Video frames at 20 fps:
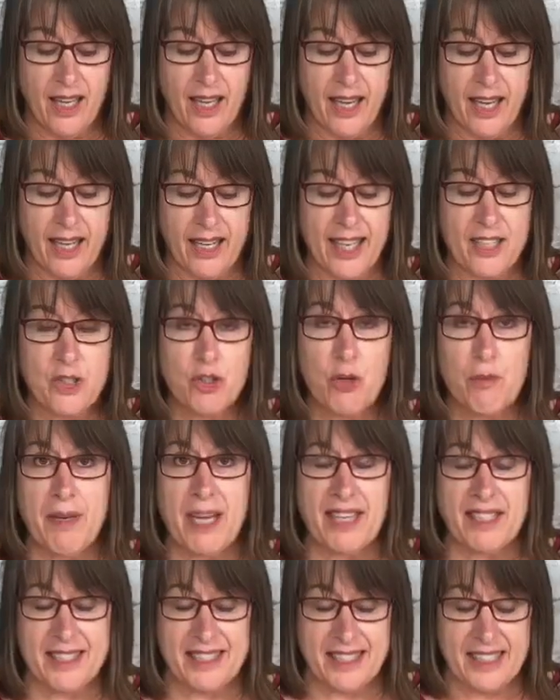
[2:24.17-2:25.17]
Let's go
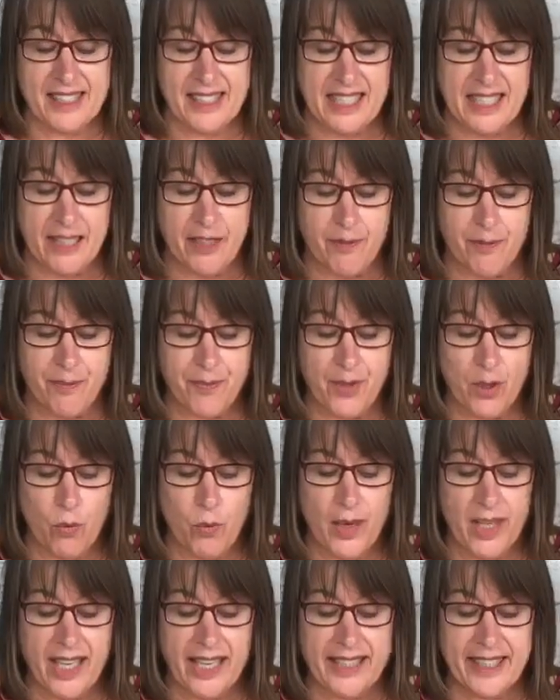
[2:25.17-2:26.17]
back to C.
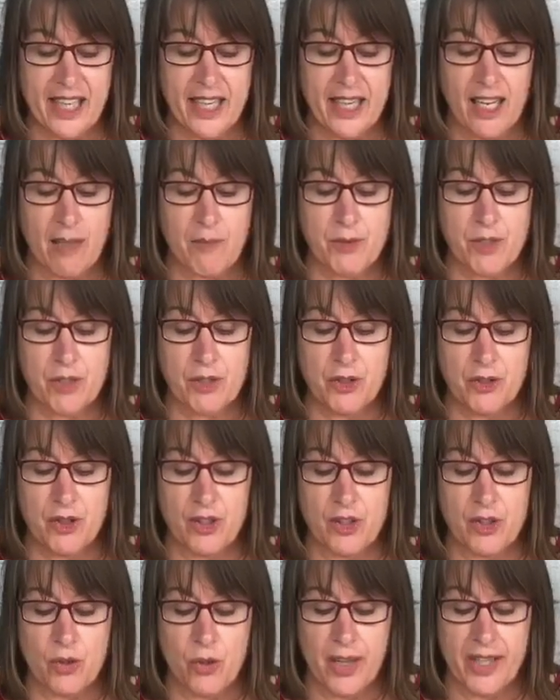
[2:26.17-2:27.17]
When I get up to go
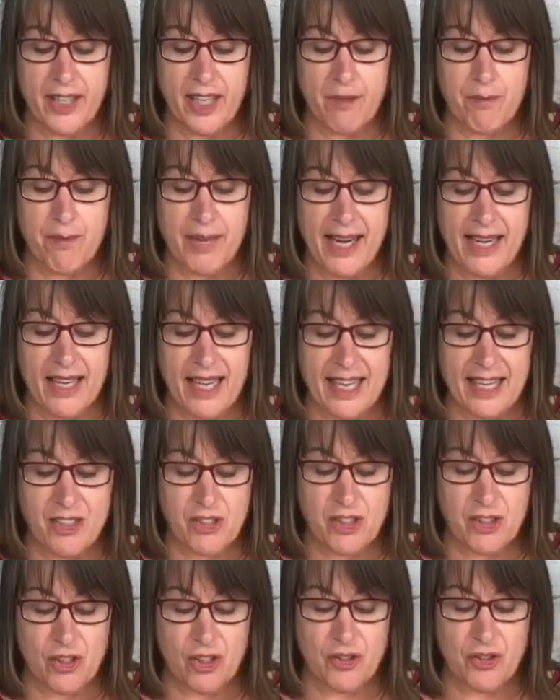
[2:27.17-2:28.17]
to the toilet, my
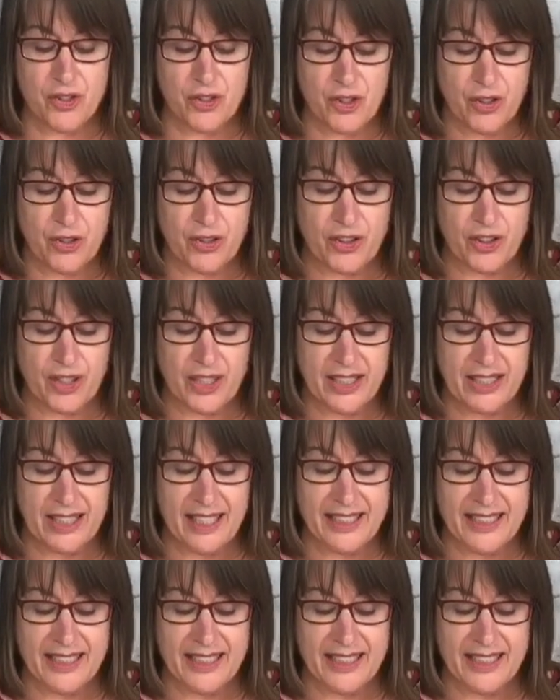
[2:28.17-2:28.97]
legs start to hurt.